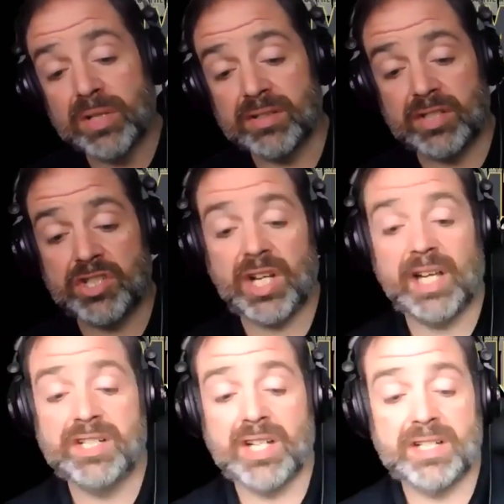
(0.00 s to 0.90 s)
is The
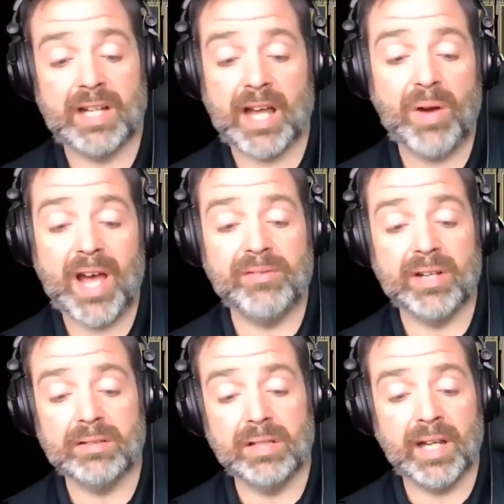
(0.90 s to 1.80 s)
Change Agent. I don't have
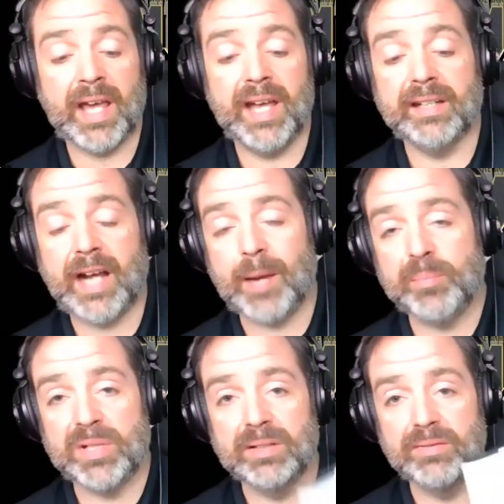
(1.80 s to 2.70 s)
a, a hand
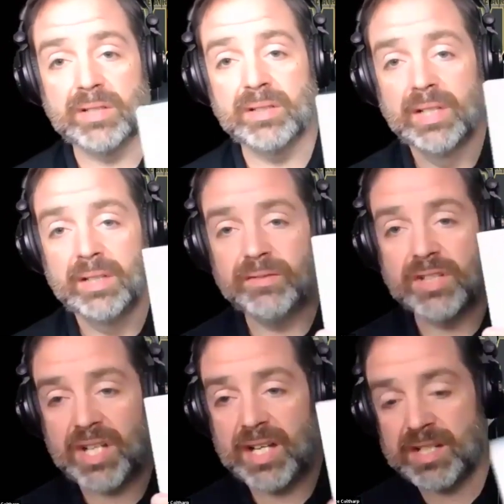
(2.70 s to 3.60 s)
copy of the of the
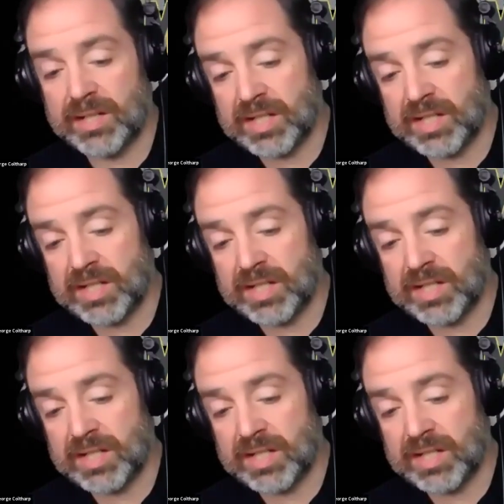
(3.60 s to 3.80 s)
Change Agent.